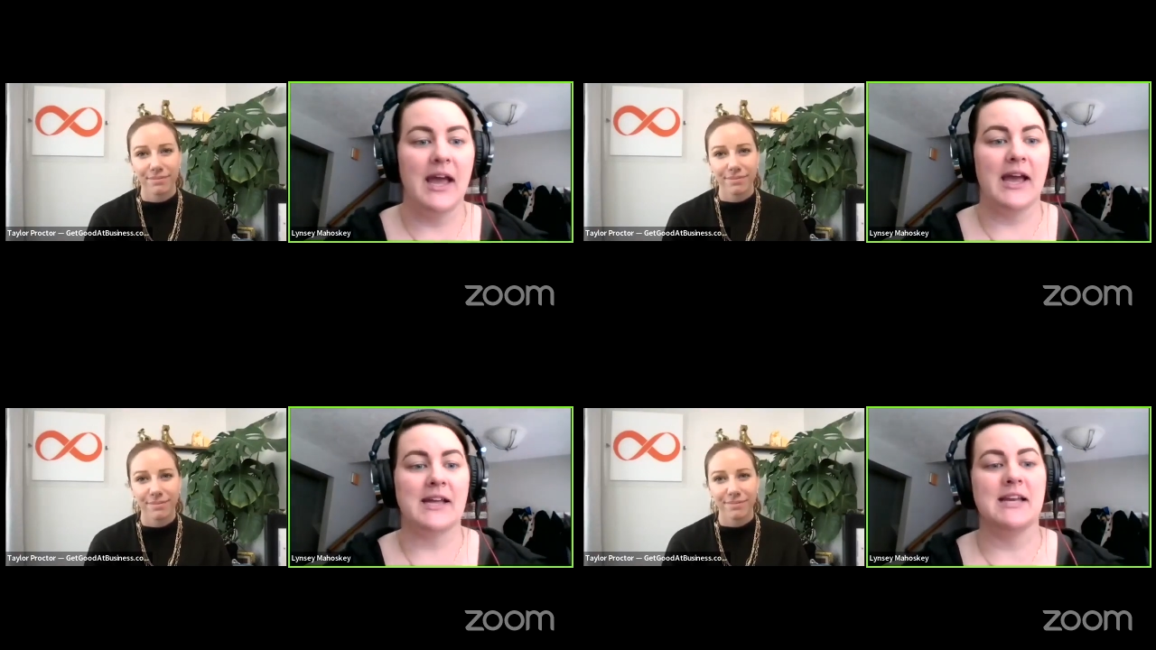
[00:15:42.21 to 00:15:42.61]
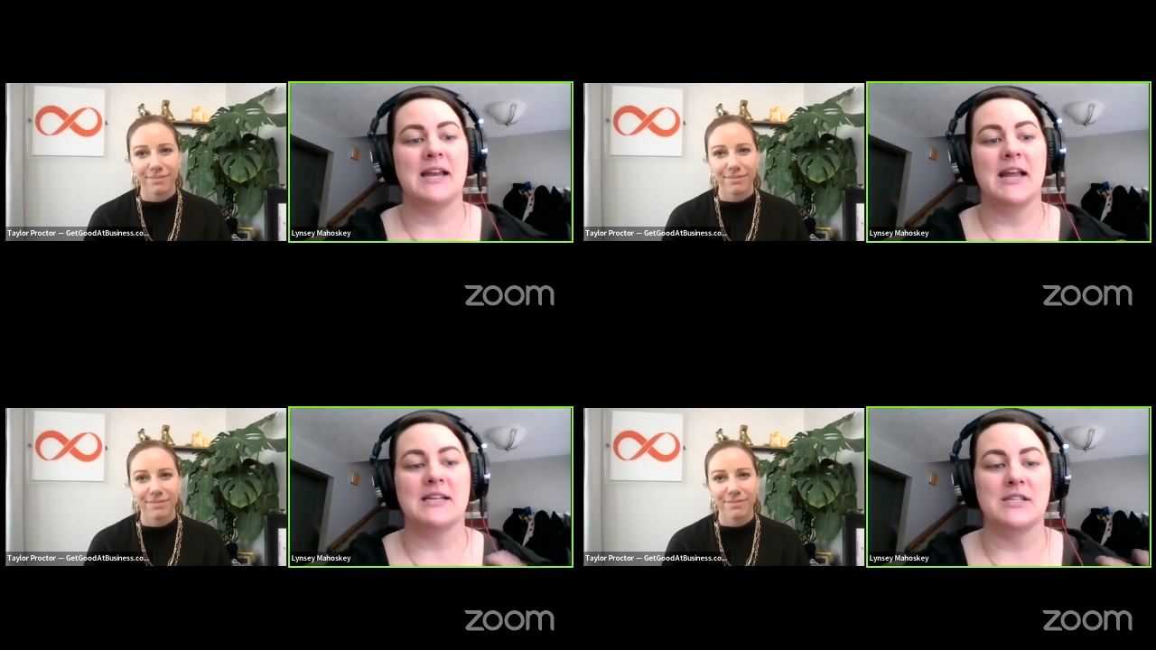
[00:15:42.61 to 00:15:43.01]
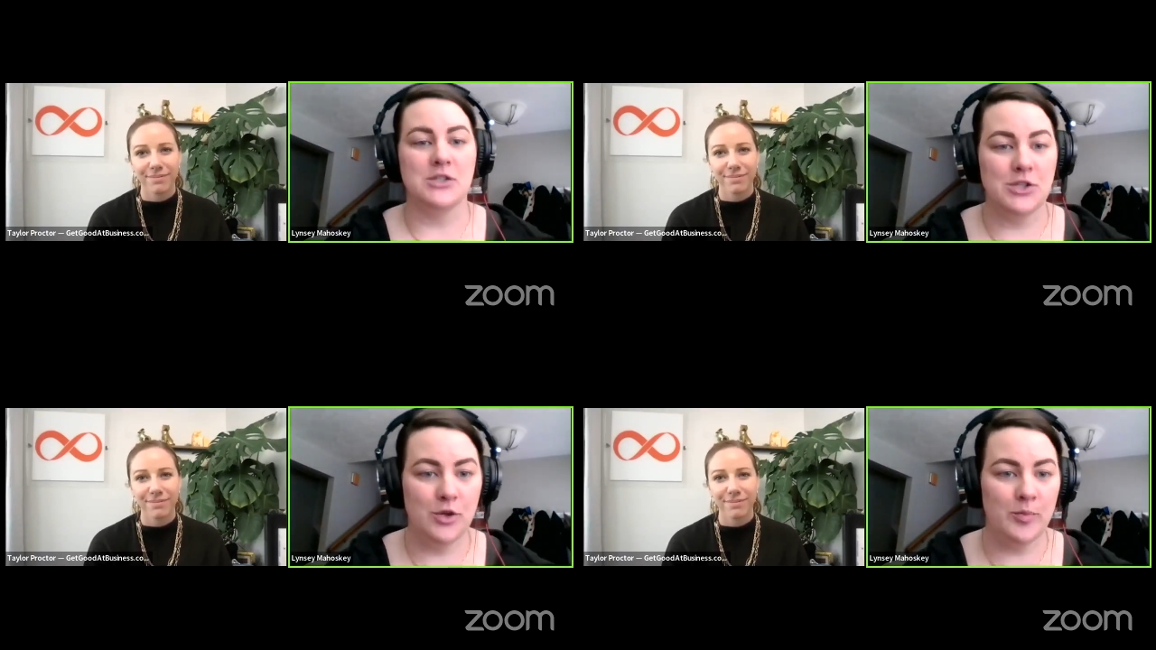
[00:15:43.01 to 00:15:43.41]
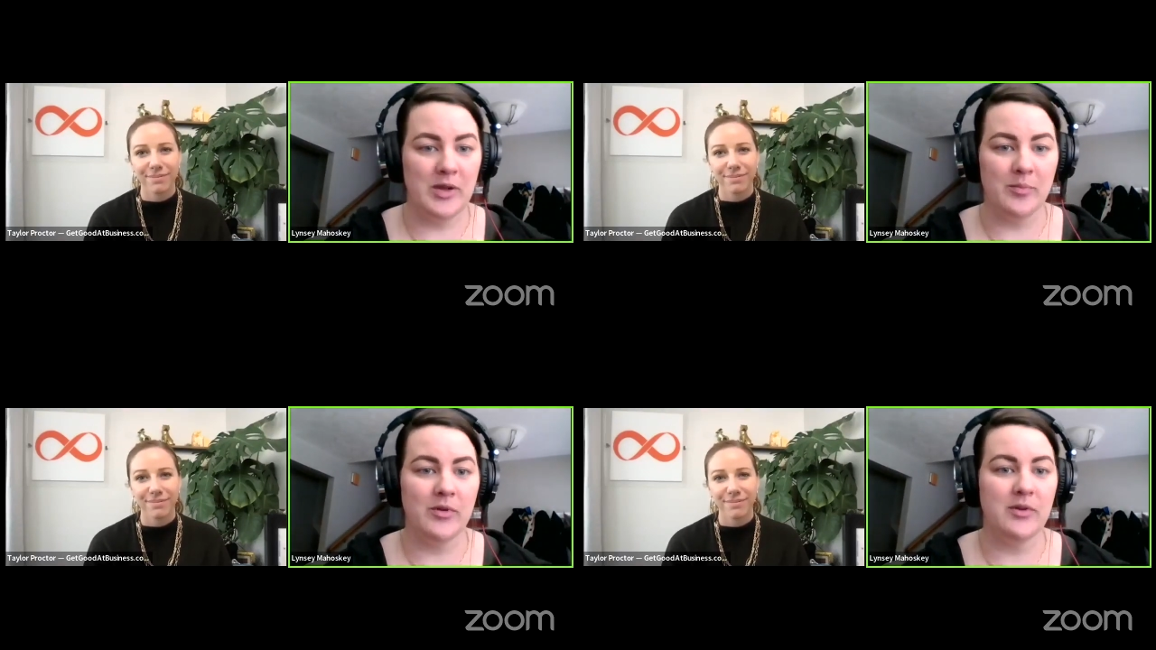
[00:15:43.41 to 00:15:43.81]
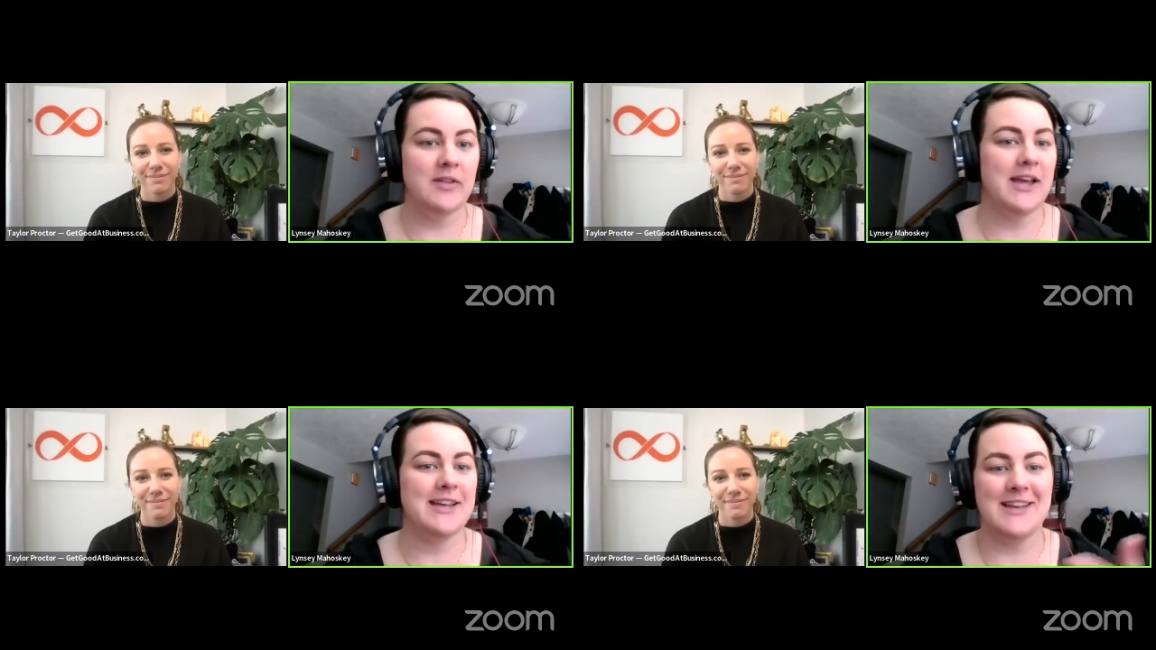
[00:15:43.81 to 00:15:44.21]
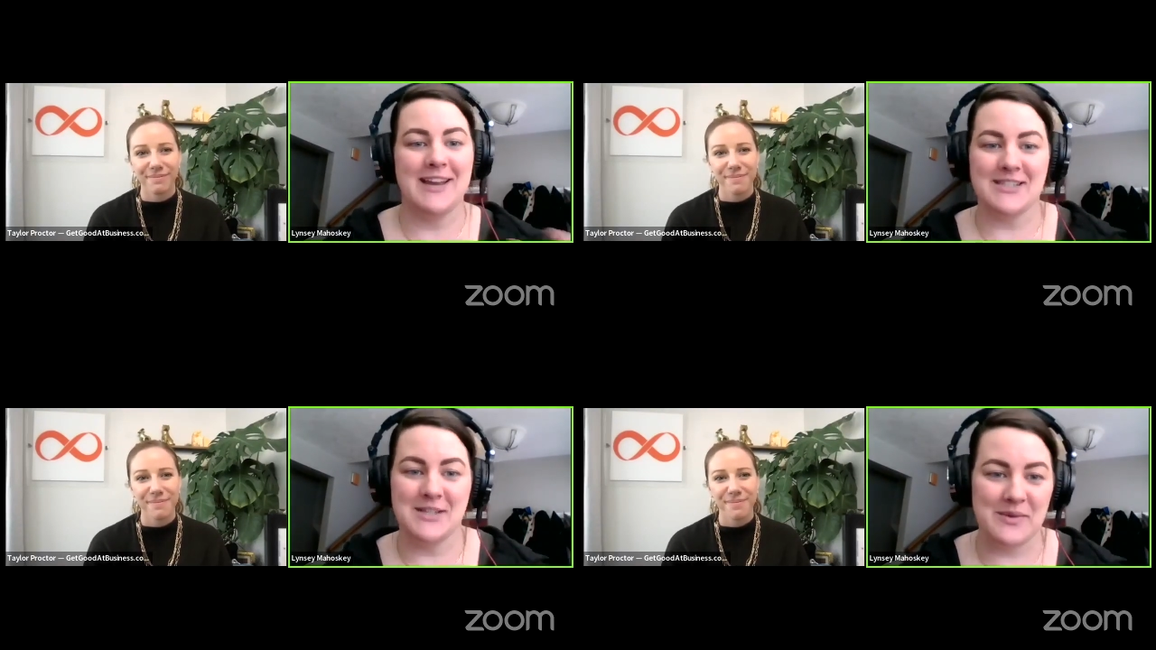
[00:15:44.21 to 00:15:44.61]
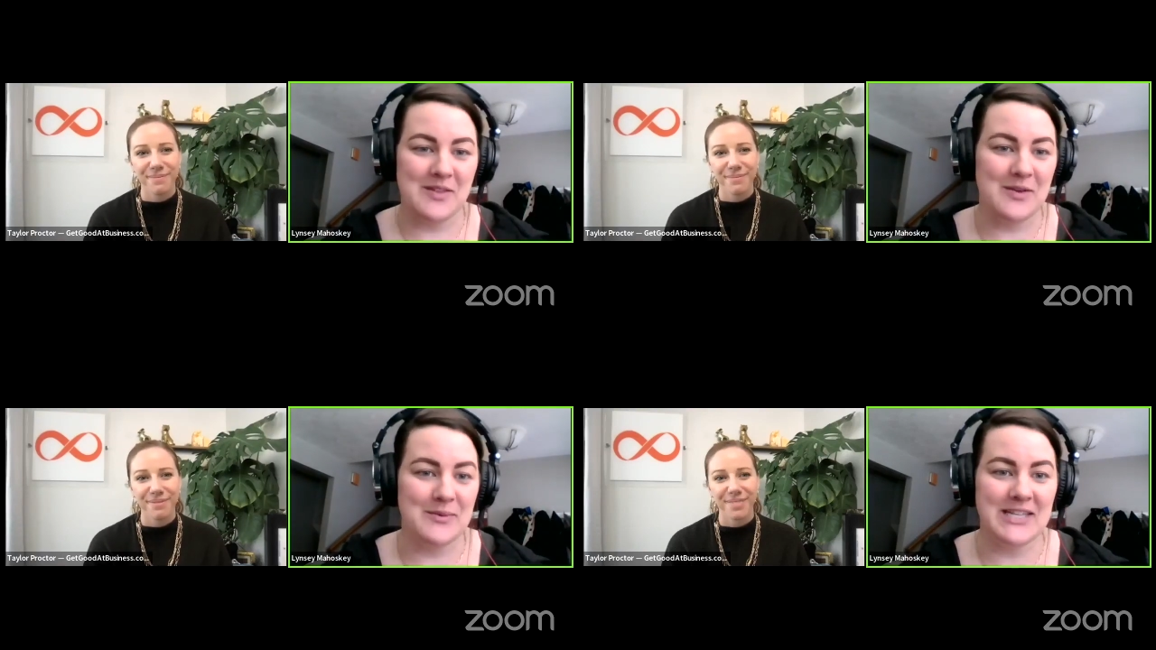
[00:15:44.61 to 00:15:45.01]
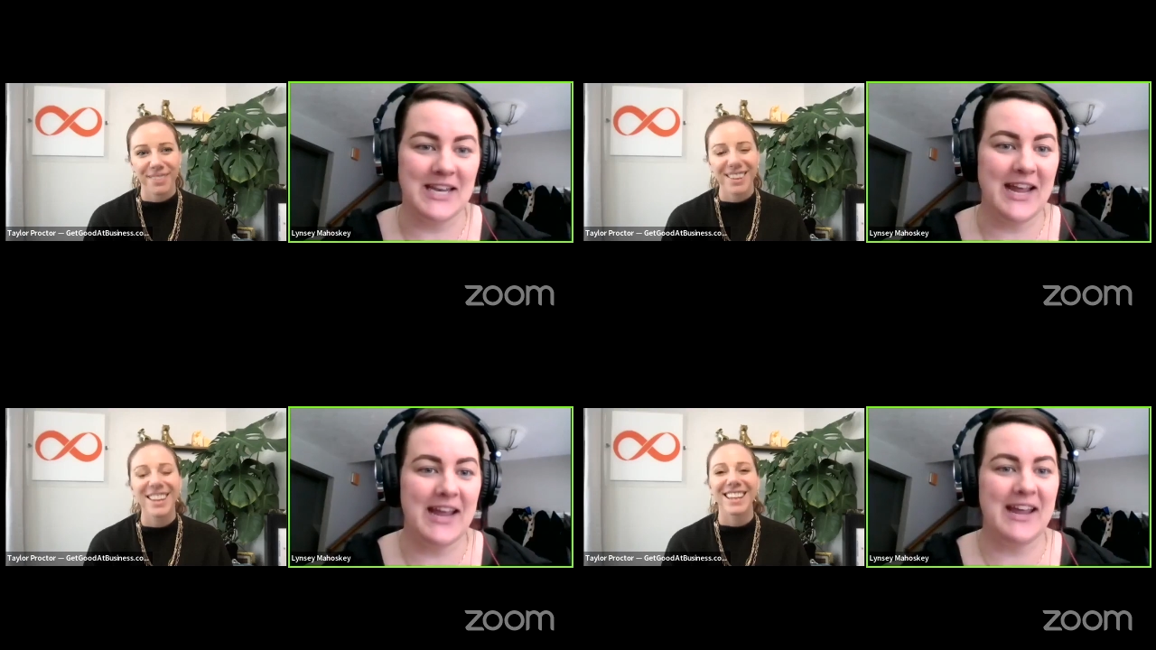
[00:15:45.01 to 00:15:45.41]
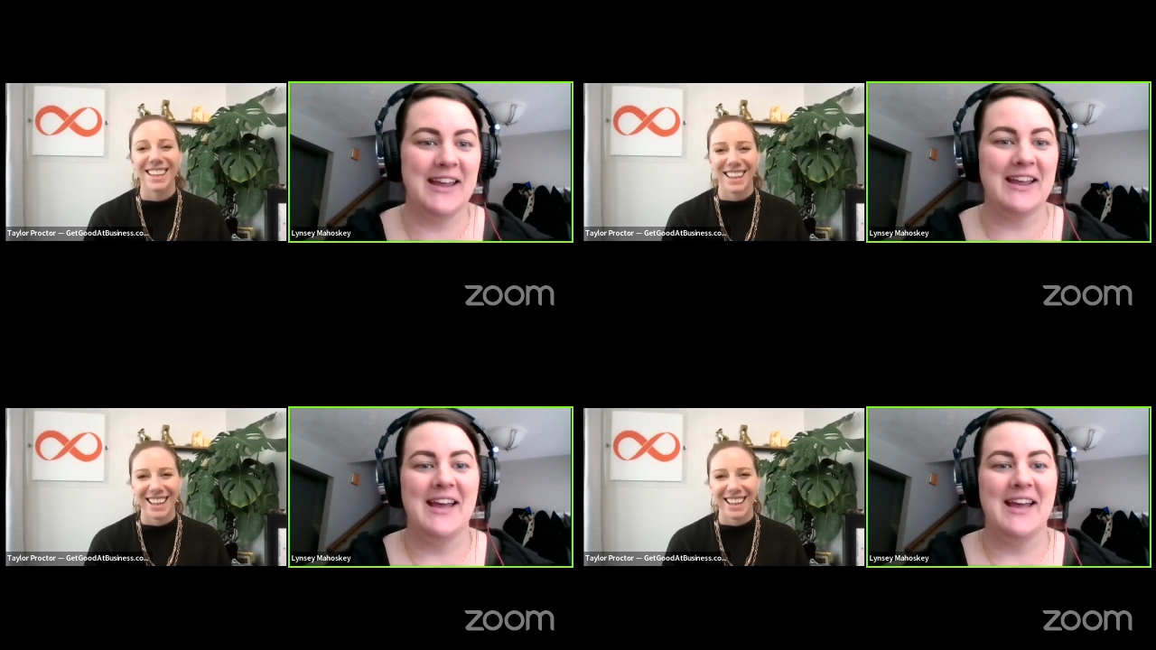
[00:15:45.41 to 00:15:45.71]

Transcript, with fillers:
Speaker 1: and connecting to people, like connecting with you today,